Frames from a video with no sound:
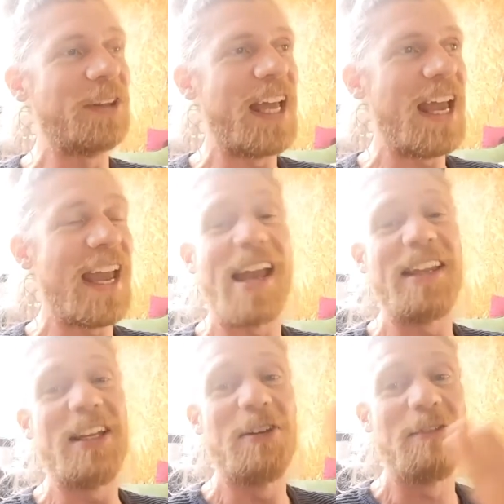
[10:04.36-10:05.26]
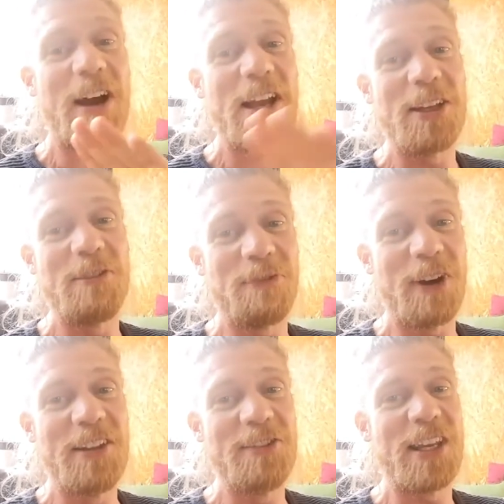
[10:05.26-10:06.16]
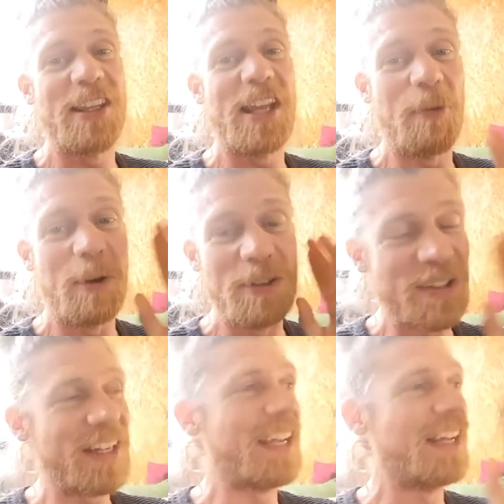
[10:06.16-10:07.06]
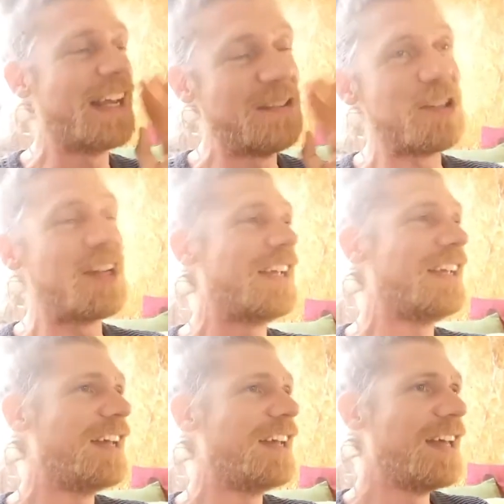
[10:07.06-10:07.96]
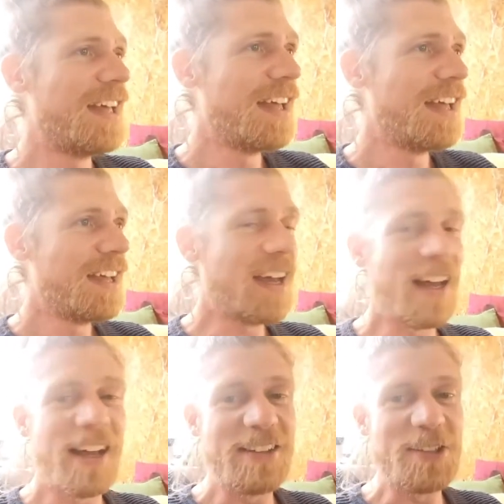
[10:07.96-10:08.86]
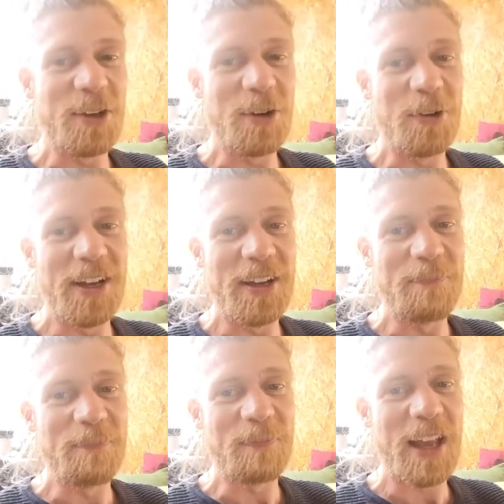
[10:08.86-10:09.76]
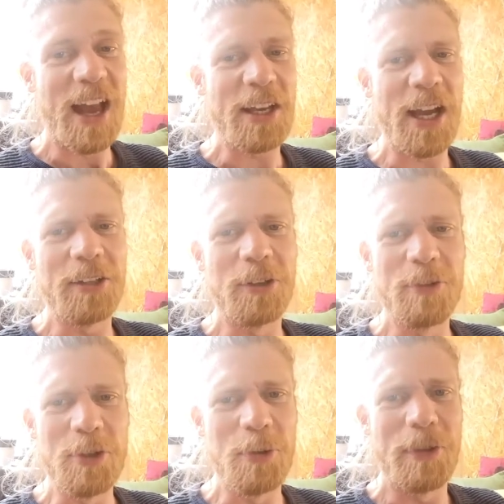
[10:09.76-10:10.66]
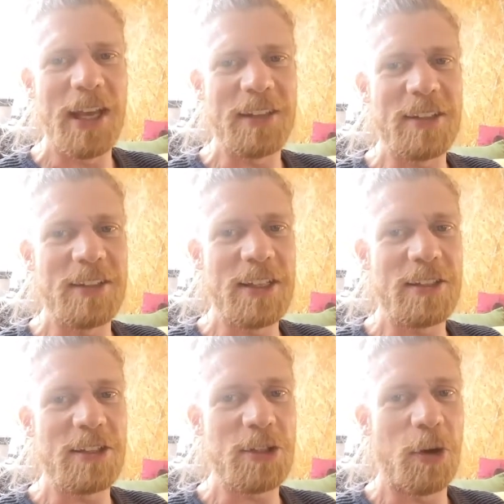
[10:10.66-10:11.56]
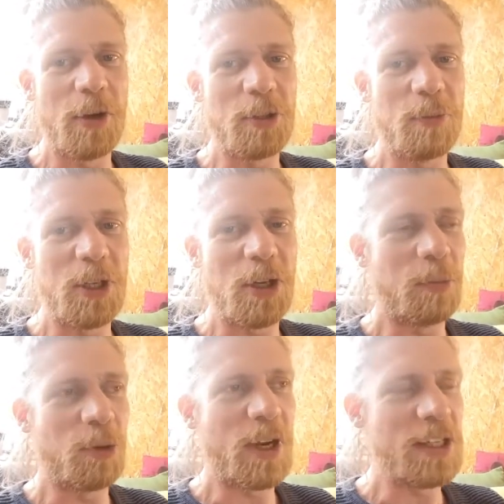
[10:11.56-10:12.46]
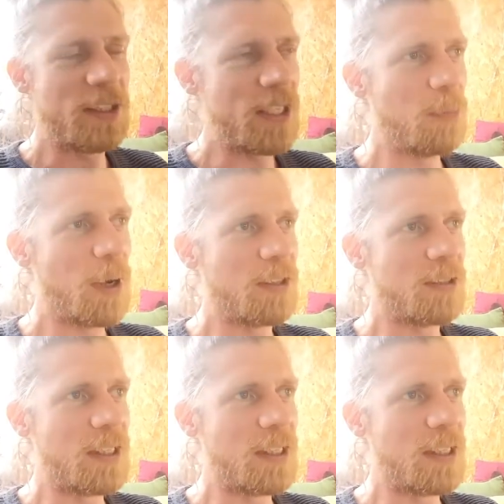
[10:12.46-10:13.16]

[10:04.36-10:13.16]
day, and it invited friends, and they were singing and singing. So I kind of knew that this is going to become crazy, but